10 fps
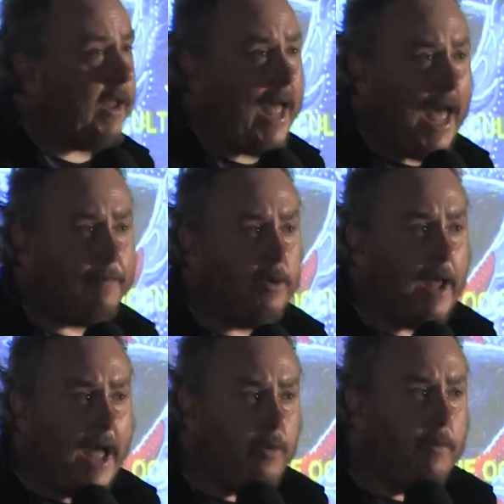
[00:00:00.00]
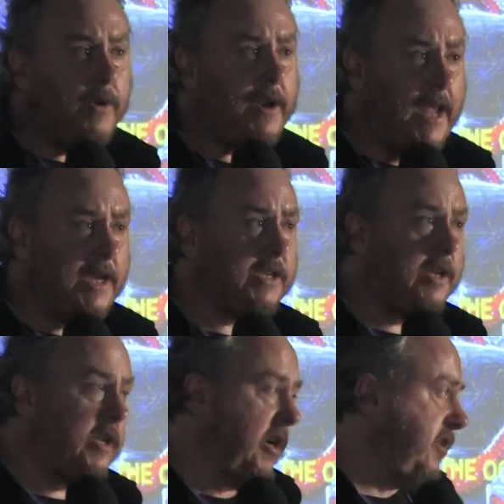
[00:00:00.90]
It happened with Edward Bernays in the
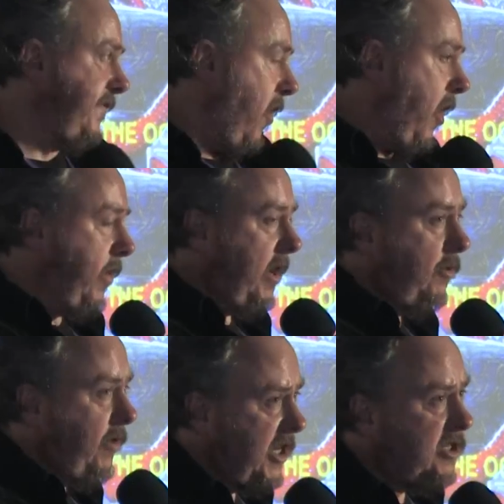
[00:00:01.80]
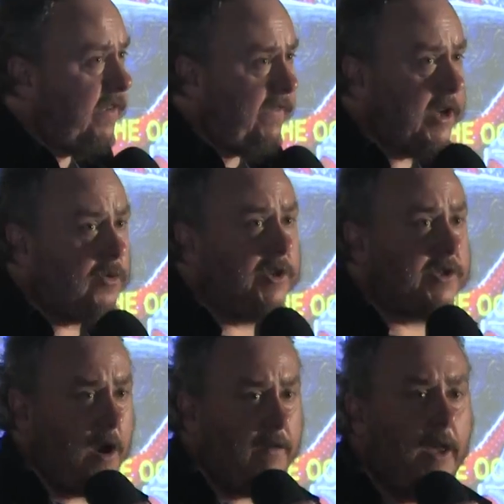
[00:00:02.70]
years following the creation of the Federal
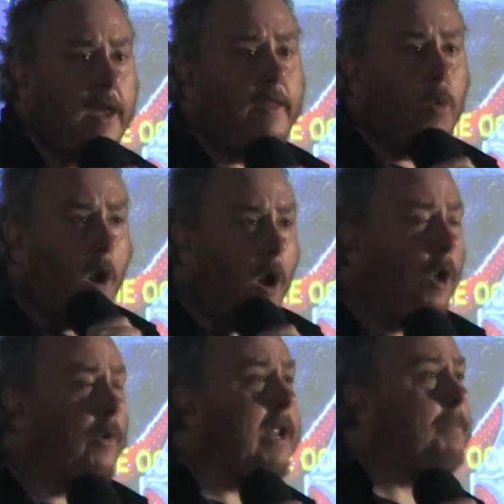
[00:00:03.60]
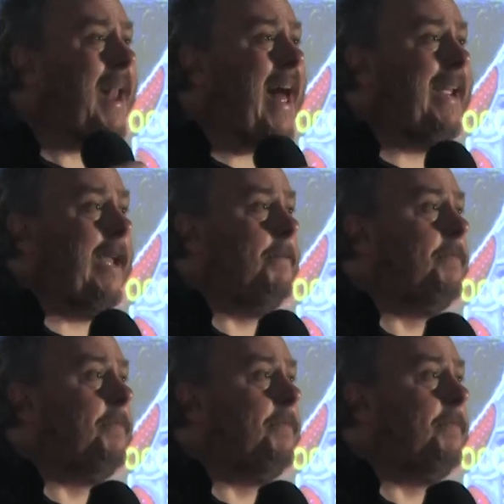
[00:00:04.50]
Reserve. They were already planning it.